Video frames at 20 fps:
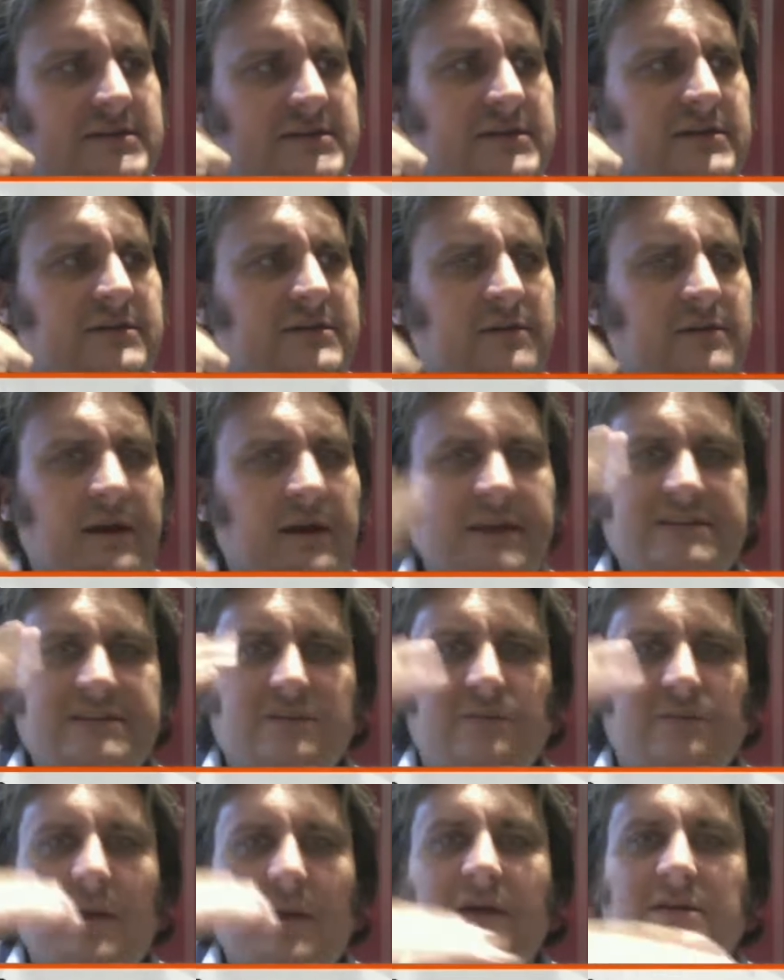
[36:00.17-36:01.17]
a list of
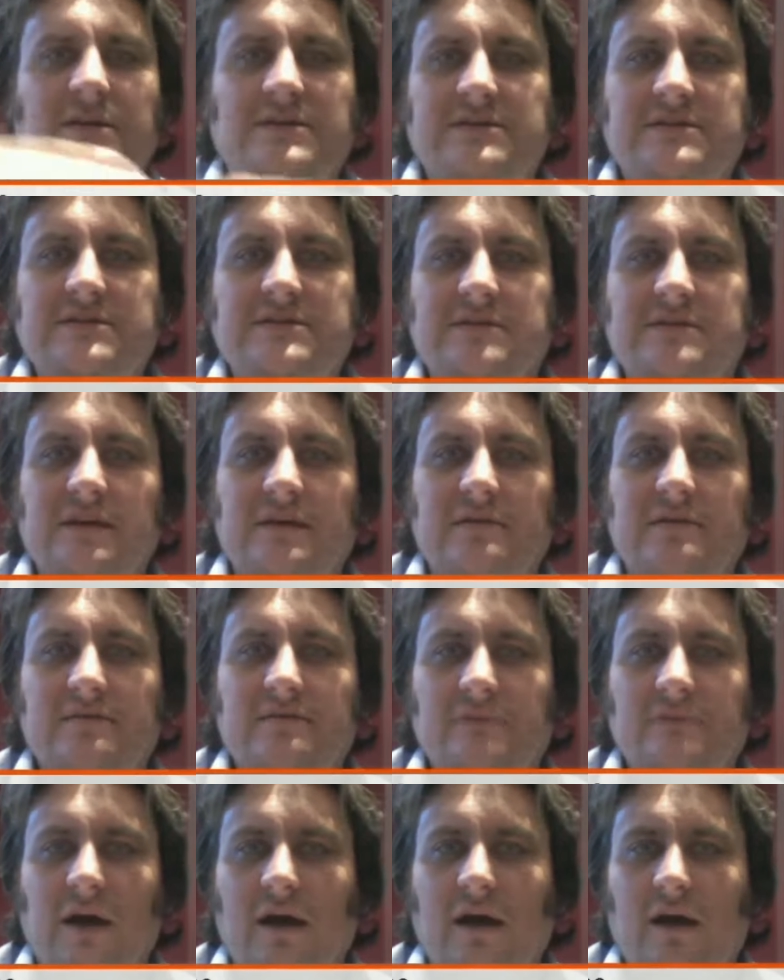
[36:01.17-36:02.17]
bugs that
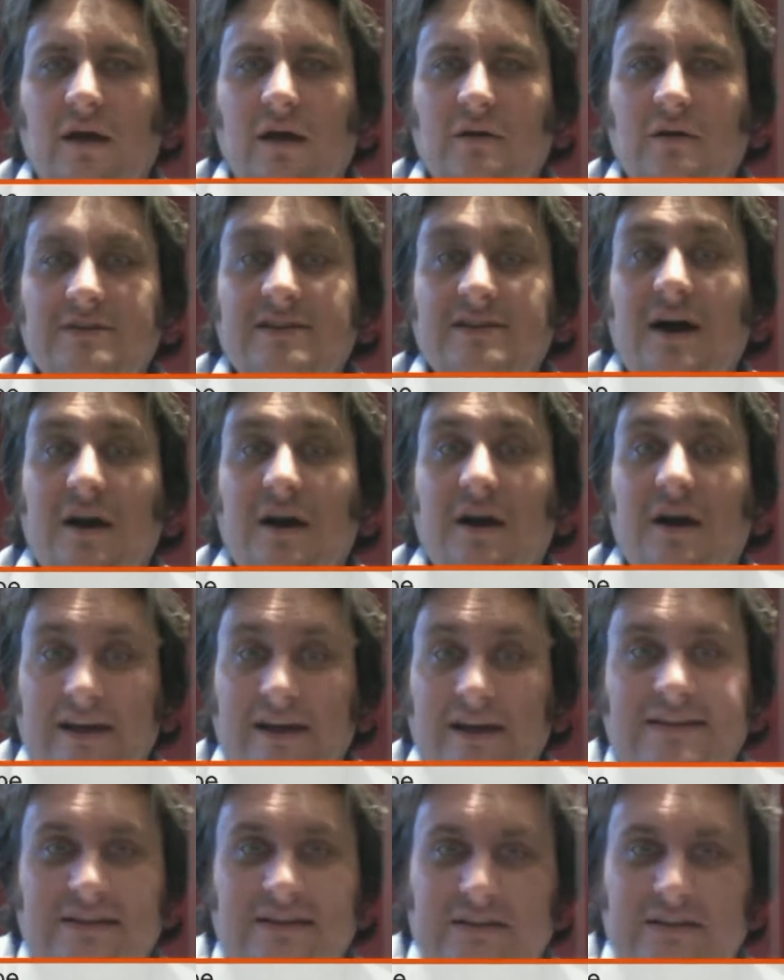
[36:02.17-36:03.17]
are
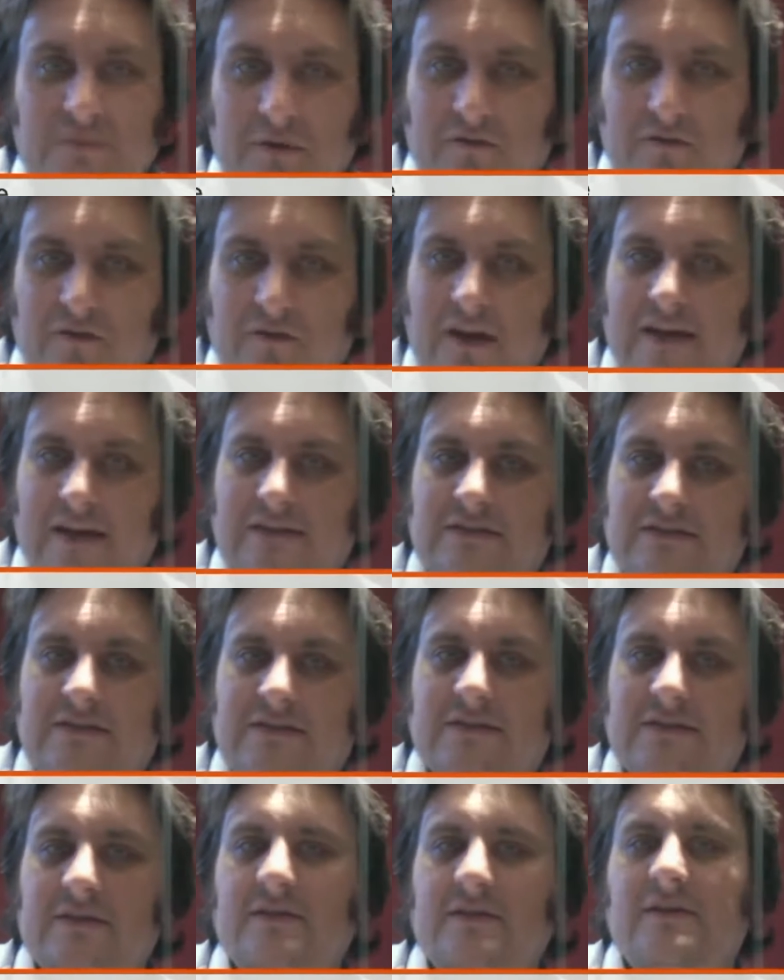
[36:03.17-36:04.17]
targeted to be fixed
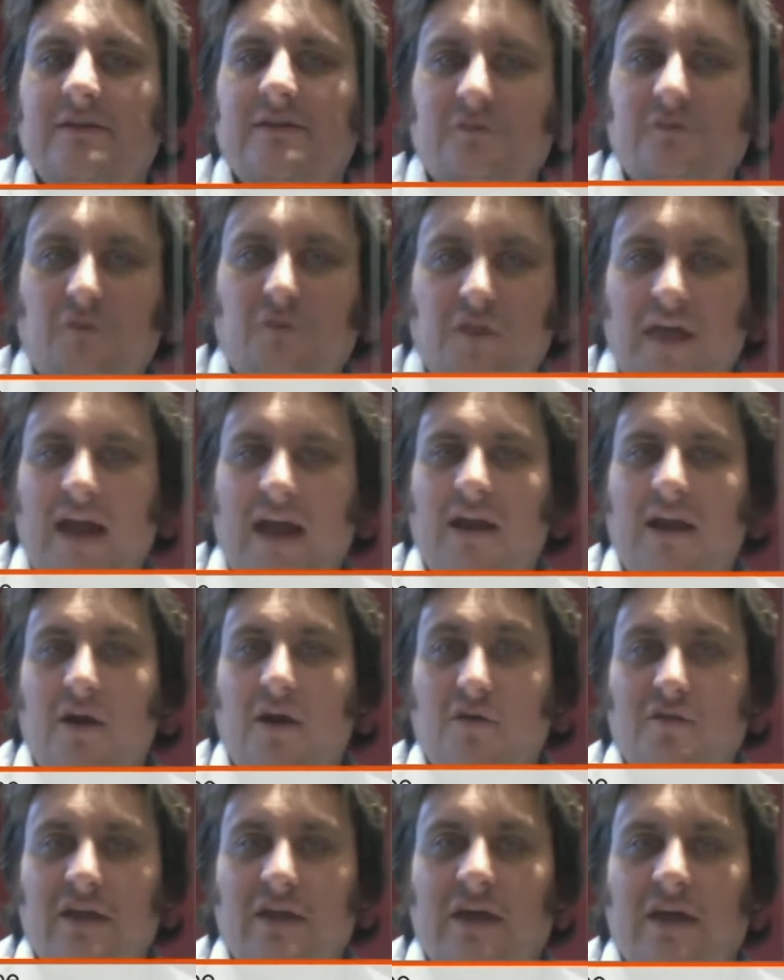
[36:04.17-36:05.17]
for that
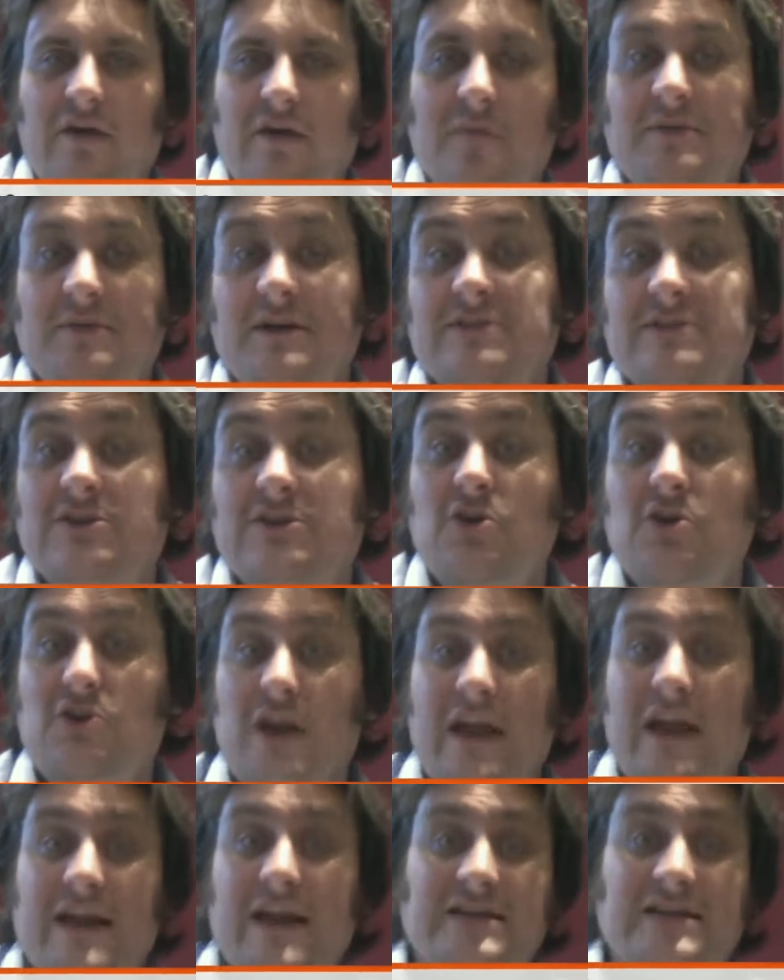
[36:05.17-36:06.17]
over-the-air update. So you can
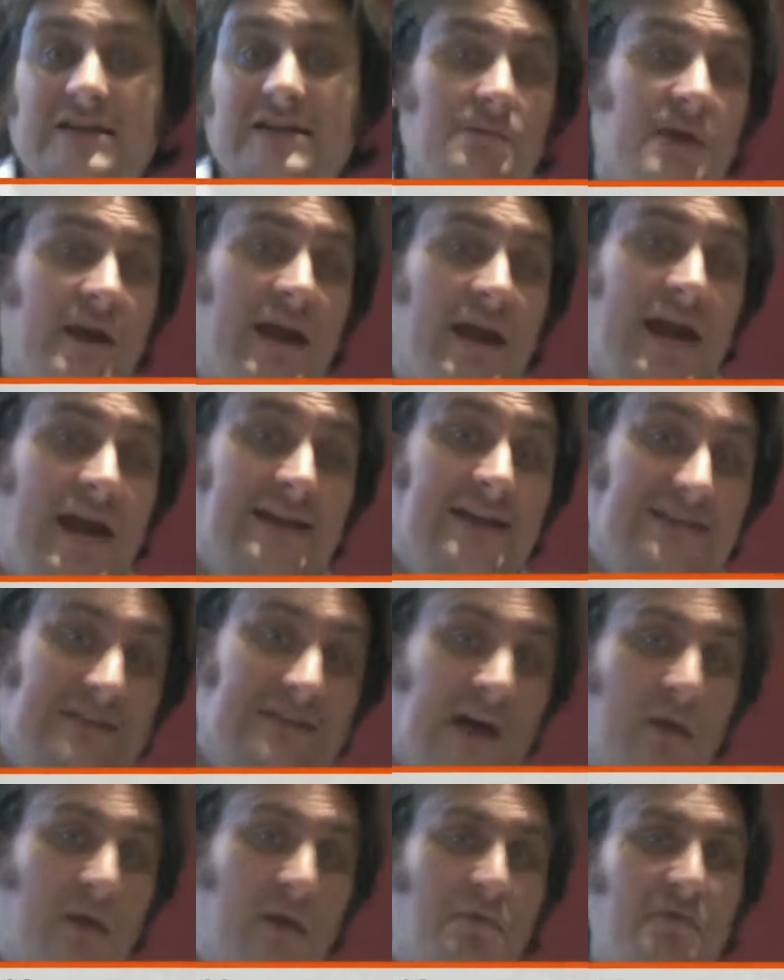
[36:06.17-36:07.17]
get some kind of heads
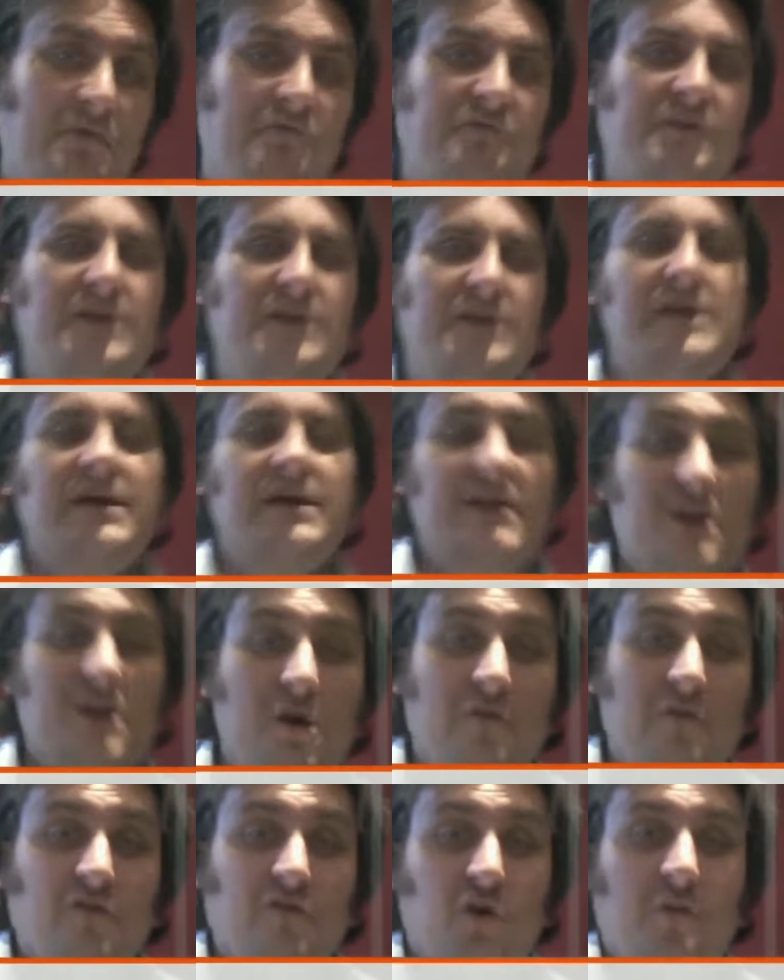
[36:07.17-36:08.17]
up of,
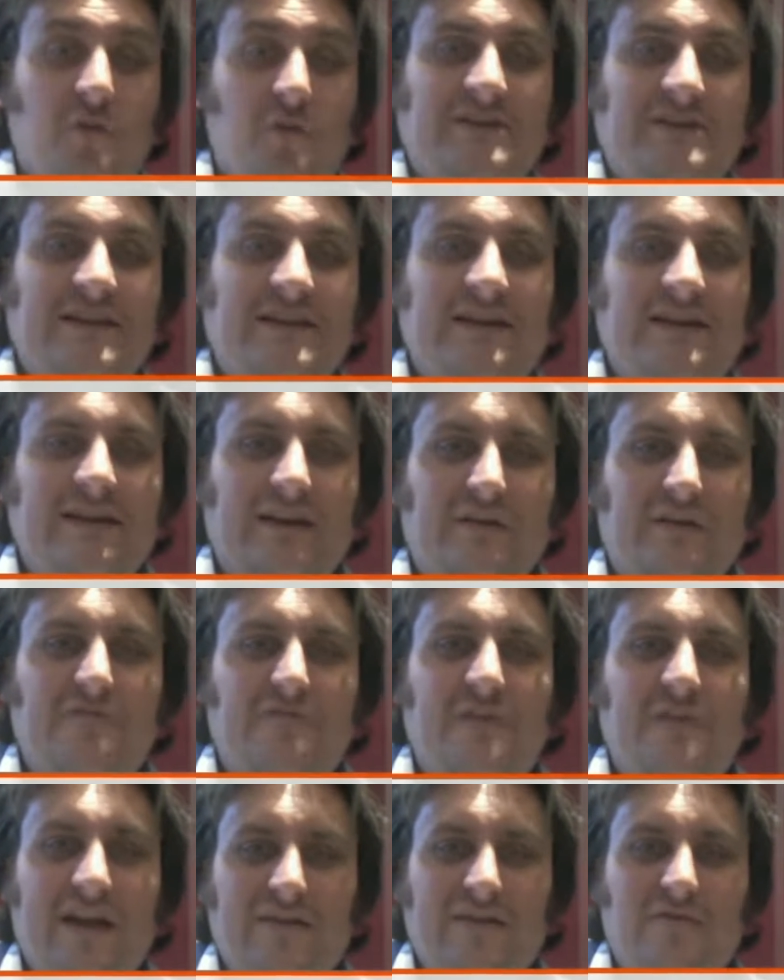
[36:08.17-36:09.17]
if your particular
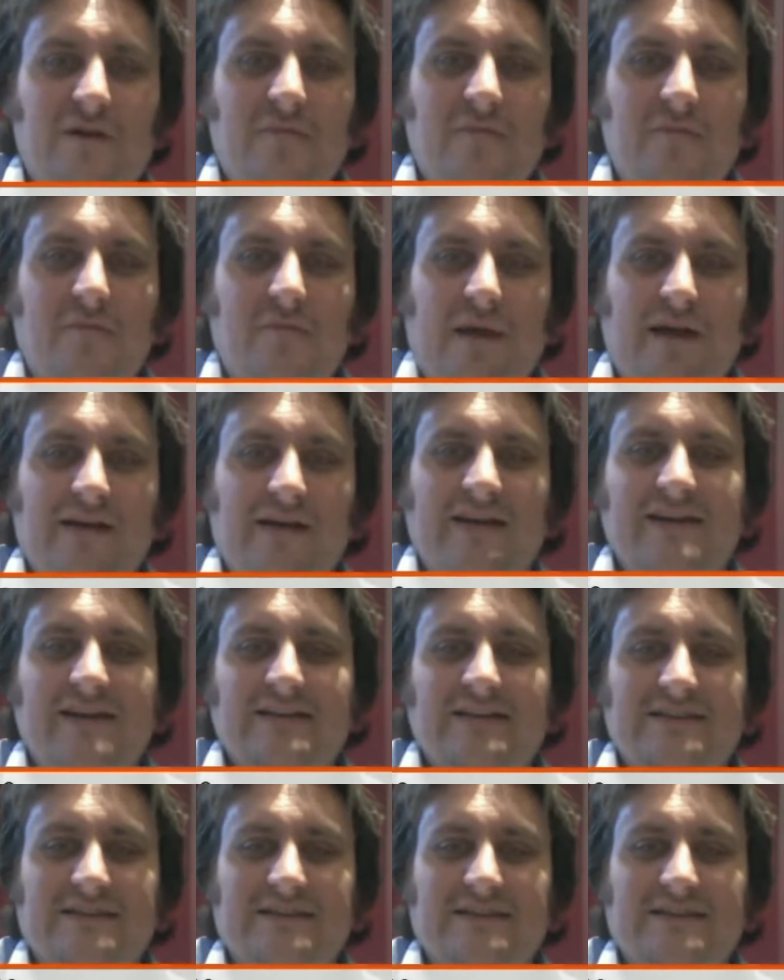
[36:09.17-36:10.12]
favorite bug is